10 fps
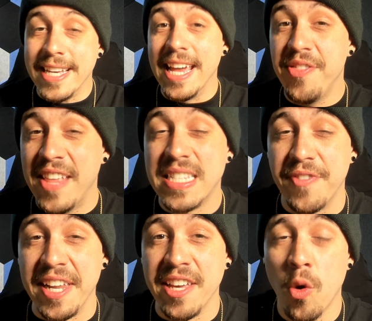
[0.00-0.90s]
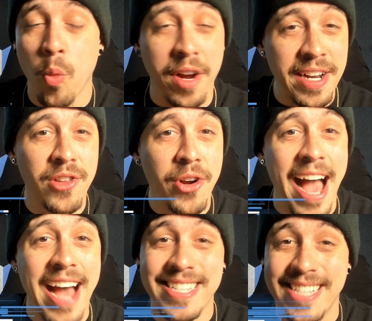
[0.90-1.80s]
In this video, we're gonna learn
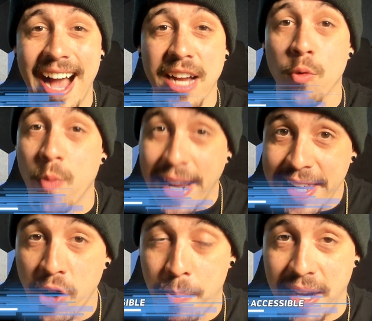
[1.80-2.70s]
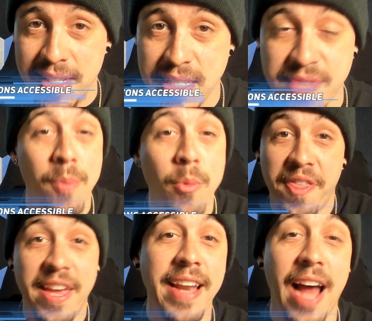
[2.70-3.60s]
how to tag radio buttons from
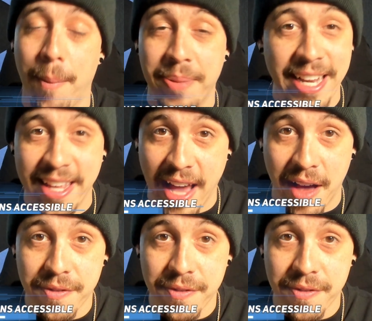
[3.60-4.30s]
within a PDF.